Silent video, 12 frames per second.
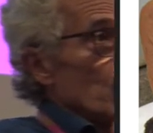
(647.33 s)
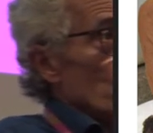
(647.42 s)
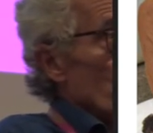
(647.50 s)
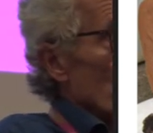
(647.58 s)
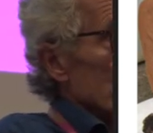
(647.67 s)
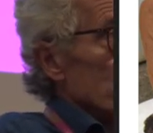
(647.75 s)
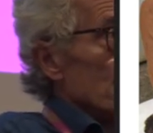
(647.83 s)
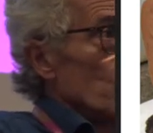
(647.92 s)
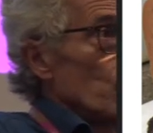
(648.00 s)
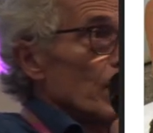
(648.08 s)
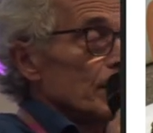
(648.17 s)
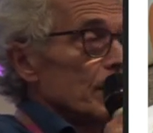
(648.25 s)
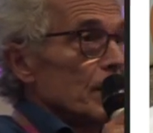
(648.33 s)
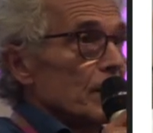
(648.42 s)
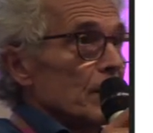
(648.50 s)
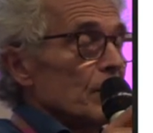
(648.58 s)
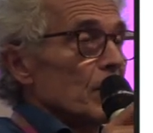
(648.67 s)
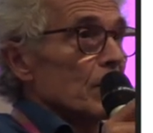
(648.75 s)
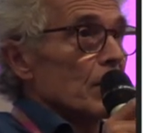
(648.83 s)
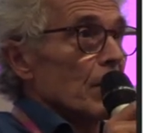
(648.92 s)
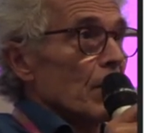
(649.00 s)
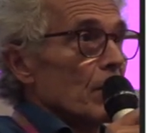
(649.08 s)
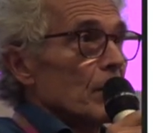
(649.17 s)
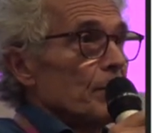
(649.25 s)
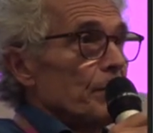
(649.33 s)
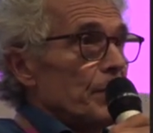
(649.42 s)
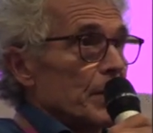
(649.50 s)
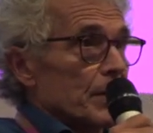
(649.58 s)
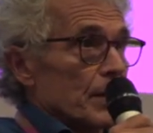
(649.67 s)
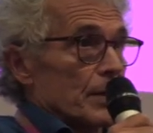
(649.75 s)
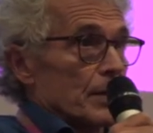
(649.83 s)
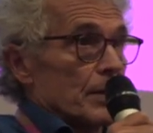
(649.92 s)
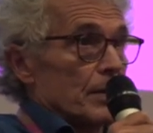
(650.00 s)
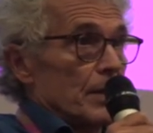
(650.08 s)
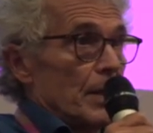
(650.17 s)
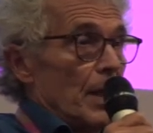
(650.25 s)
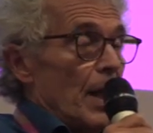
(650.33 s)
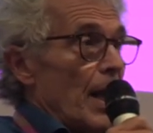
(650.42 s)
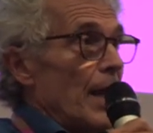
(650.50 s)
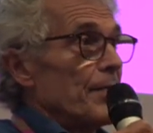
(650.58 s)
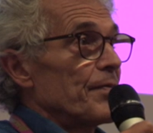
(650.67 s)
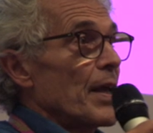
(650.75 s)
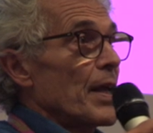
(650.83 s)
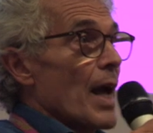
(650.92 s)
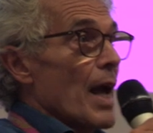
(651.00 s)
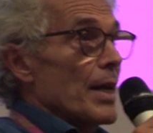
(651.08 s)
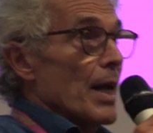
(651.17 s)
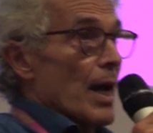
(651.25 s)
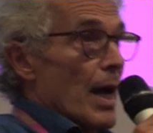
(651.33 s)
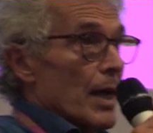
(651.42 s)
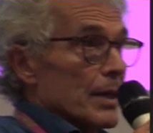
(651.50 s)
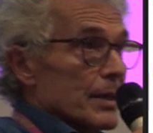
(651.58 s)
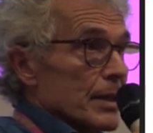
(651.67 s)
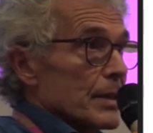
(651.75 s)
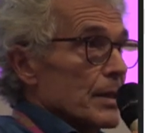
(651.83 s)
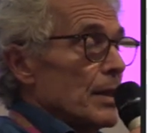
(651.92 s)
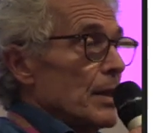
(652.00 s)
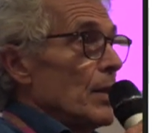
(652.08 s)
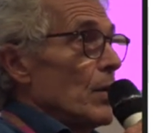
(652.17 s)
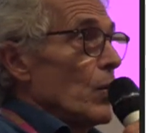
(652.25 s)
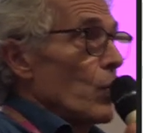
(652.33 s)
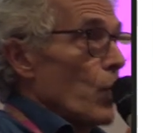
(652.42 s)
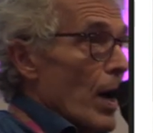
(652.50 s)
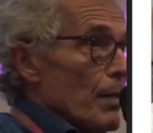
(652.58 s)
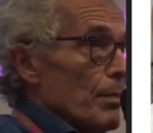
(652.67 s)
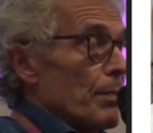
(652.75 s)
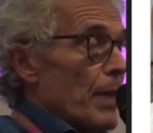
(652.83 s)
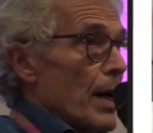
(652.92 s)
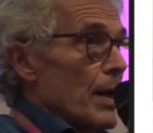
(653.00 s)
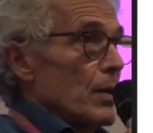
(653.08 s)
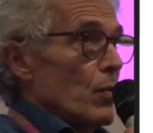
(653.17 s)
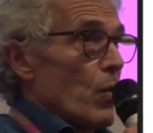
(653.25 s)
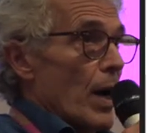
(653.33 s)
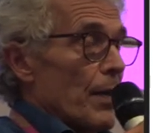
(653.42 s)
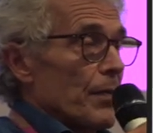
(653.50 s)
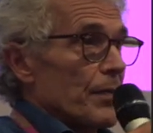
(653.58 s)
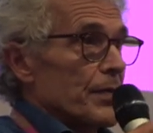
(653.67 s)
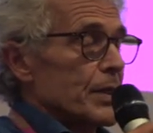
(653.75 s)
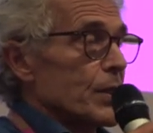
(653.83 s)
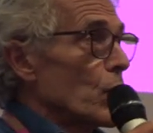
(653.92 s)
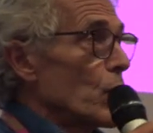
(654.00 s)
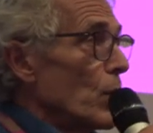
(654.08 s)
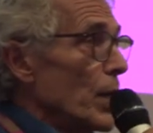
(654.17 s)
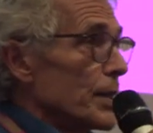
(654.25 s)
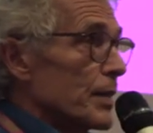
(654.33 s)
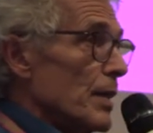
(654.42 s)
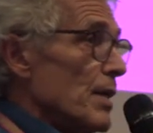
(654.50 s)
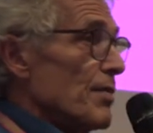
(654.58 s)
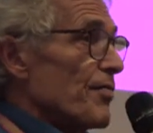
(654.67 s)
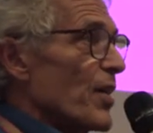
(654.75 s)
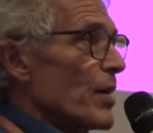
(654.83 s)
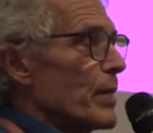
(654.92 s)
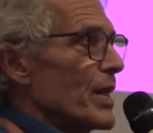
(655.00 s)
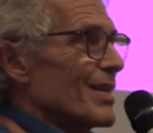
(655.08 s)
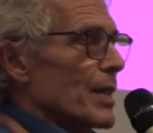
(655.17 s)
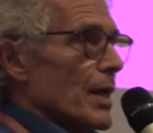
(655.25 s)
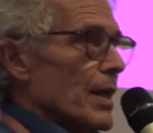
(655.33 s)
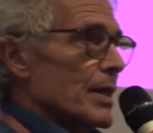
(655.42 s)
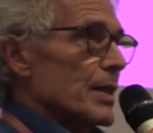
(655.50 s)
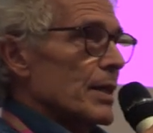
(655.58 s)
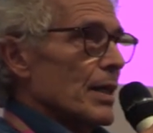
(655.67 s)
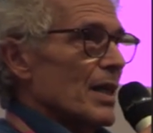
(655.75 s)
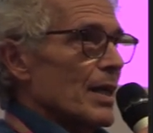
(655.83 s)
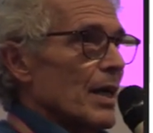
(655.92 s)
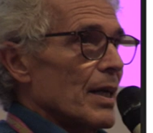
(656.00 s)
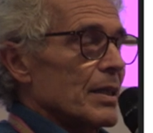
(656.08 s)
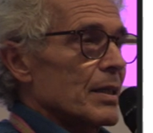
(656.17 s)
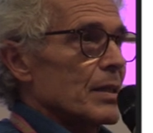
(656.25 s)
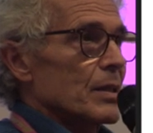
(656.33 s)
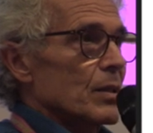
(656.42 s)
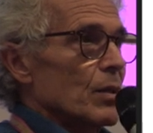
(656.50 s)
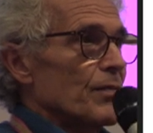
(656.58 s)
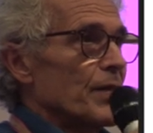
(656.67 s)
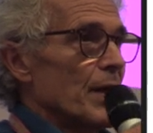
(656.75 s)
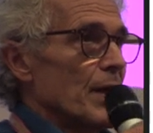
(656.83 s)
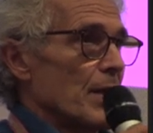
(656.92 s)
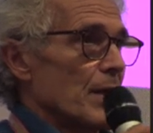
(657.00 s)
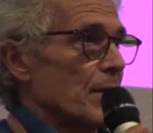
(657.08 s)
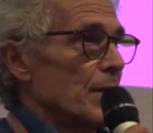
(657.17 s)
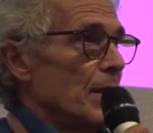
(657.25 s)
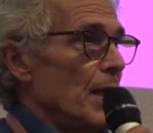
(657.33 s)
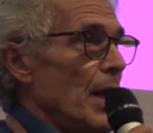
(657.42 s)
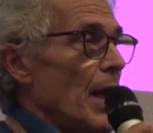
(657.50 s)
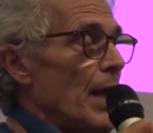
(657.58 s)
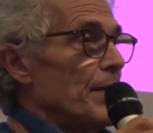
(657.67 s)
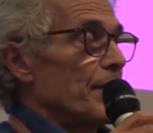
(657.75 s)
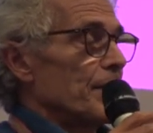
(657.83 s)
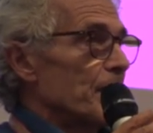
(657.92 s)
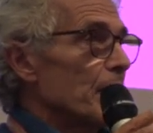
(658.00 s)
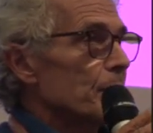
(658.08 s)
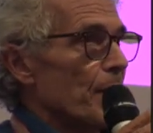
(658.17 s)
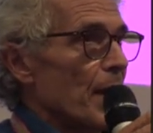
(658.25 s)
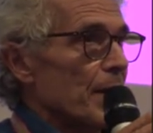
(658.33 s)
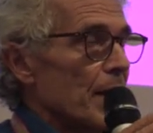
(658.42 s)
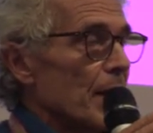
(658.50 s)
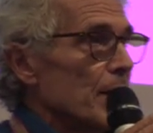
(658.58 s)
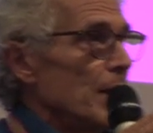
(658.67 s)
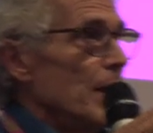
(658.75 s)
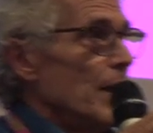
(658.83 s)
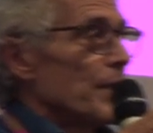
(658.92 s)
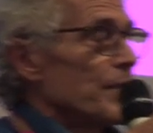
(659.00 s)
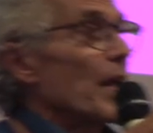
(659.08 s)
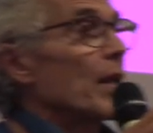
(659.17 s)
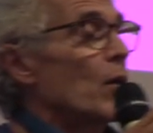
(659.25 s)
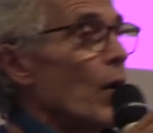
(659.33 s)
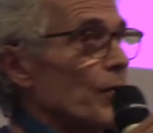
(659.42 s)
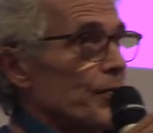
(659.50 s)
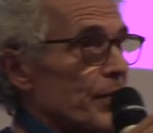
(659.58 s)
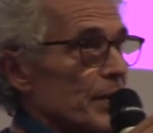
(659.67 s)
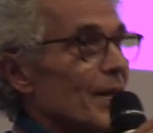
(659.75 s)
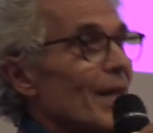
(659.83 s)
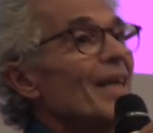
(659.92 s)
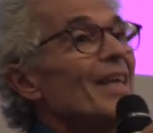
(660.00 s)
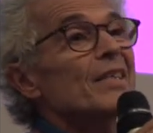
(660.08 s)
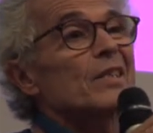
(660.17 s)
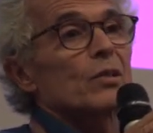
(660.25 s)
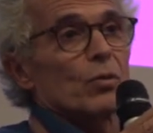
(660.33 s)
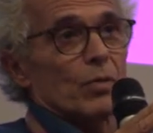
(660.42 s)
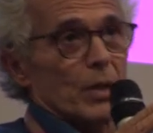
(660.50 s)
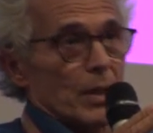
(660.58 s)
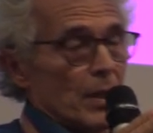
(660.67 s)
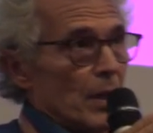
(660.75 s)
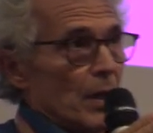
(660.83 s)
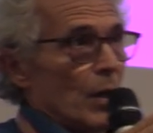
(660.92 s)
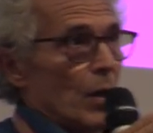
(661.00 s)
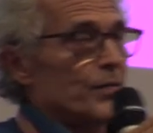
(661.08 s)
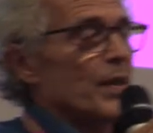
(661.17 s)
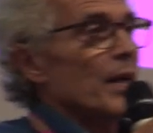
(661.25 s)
one in one centimeter long pieces, and they analyze one by one the so-called fragmentary analysis of the hair. And in this manner, they got the history of